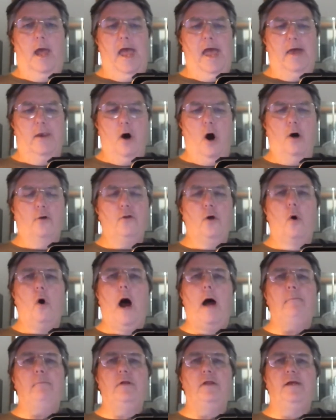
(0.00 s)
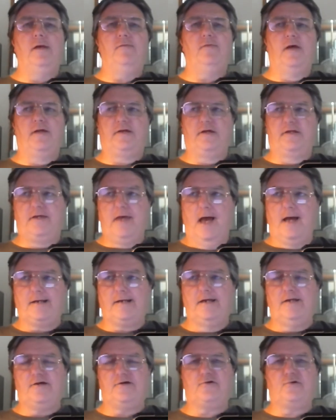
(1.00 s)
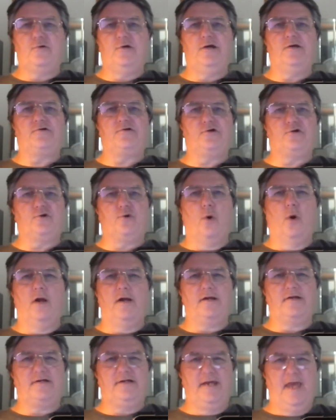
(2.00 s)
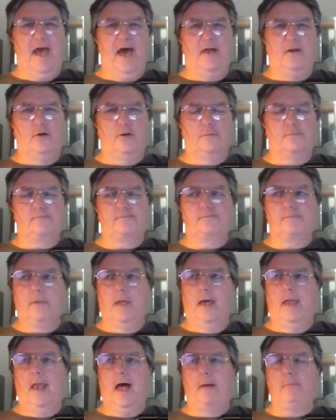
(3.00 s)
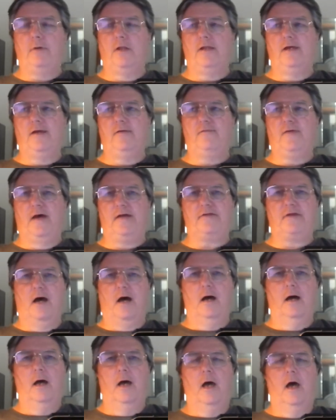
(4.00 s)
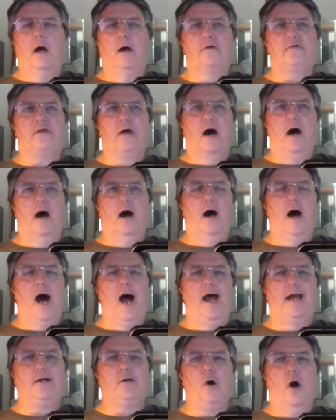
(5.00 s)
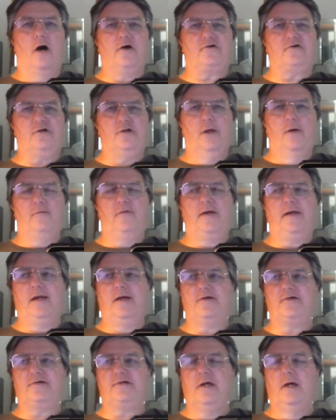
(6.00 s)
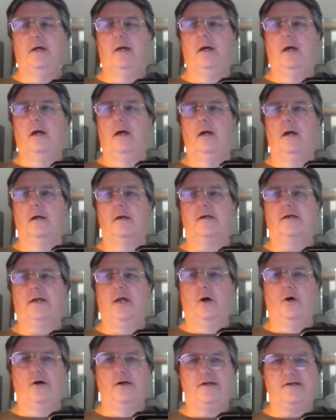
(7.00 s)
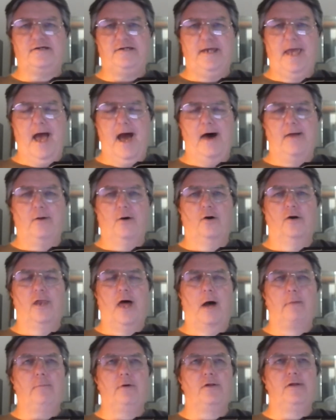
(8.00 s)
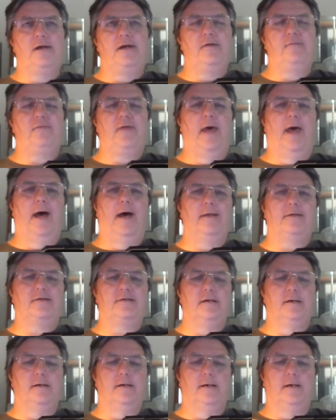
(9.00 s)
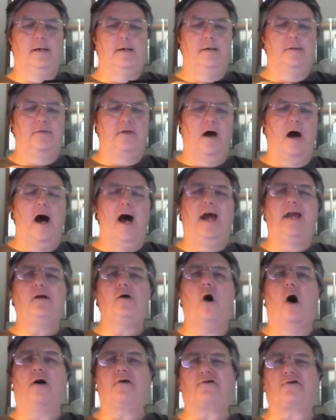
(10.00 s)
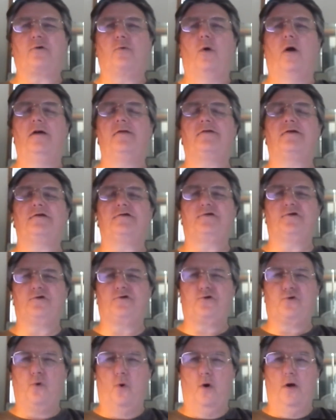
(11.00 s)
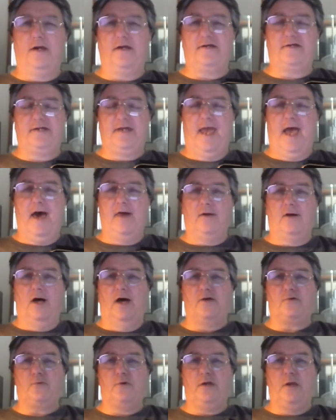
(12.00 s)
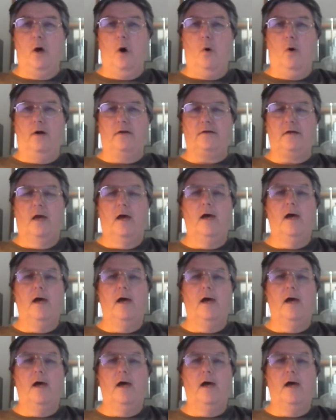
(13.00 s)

And although I believe that the tech industry is destroying Seattle, and I believe that the, the high cost of living is killing Seattle, and I believe that uh, the high cost of rent is destroying Seattle as we know it,